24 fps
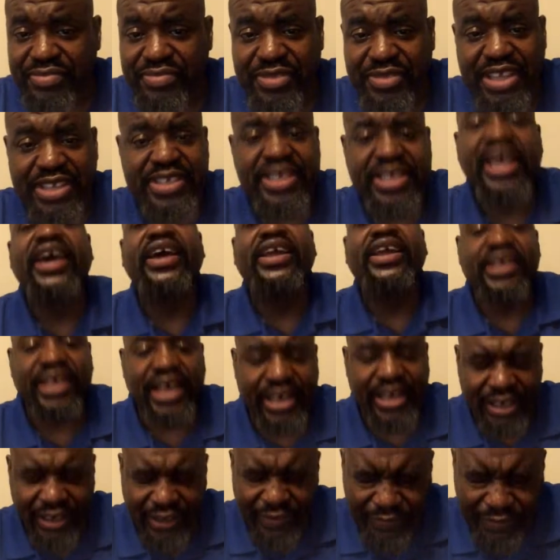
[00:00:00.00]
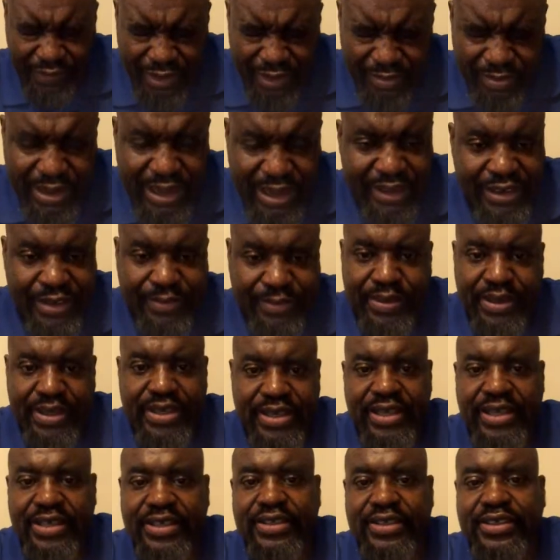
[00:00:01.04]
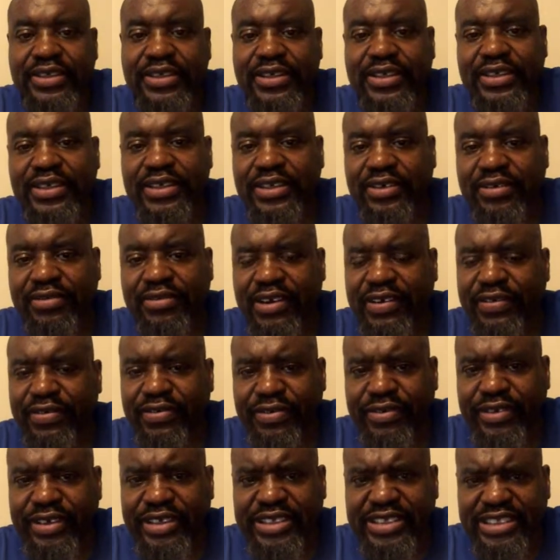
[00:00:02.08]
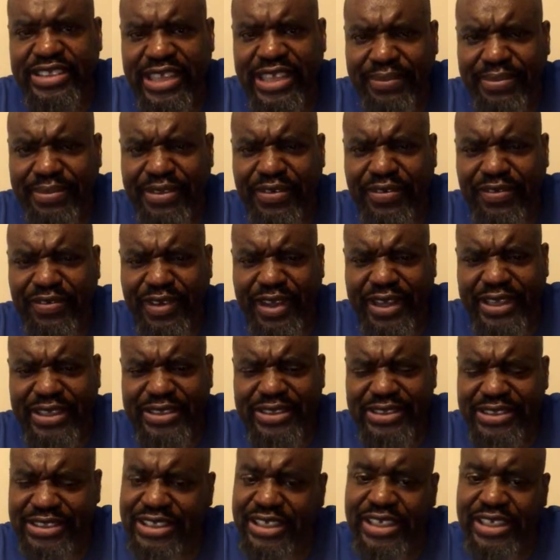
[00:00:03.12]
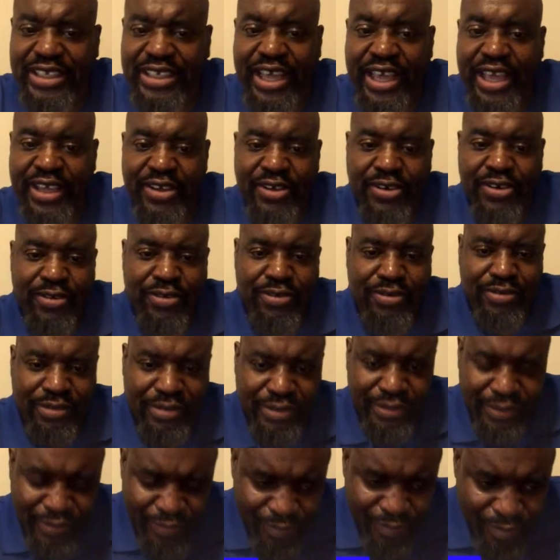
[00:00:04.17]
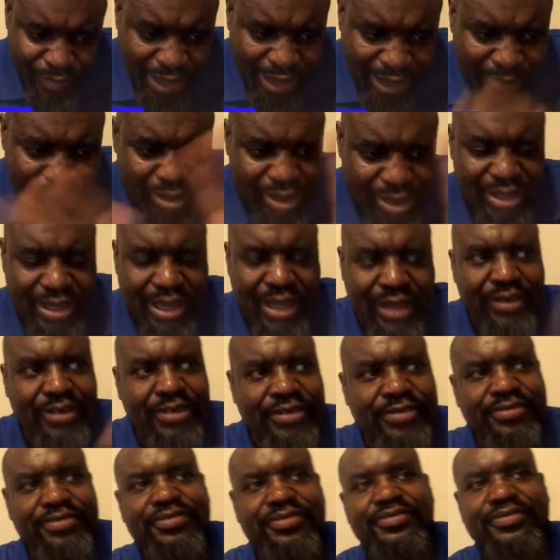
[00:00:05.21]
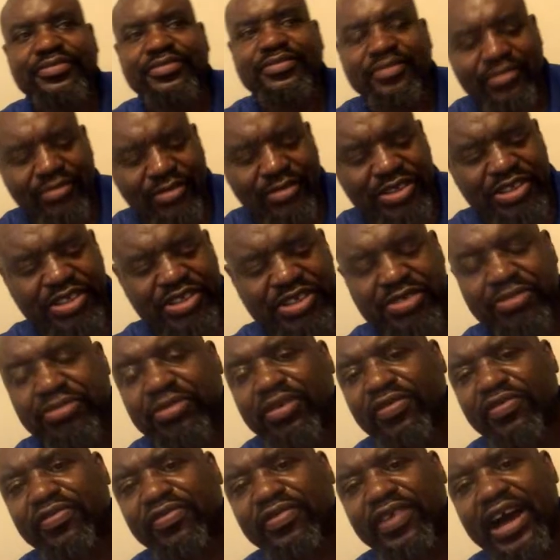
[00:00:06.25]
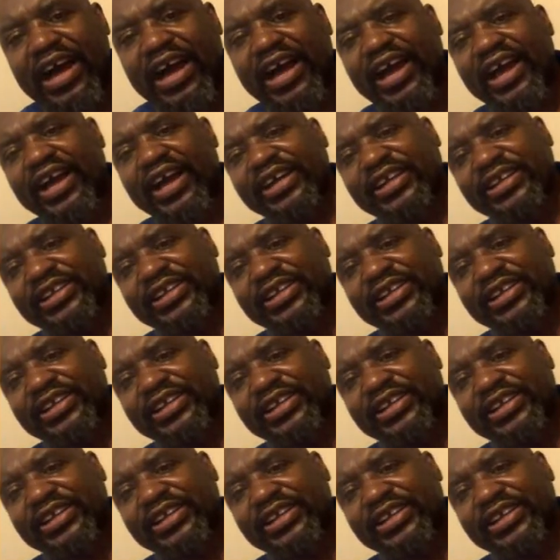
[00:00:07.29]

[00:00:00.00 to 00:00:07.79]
his head got lifted up by an uppercut. Referee stopped the fight. TKO. Mike McCallum was unified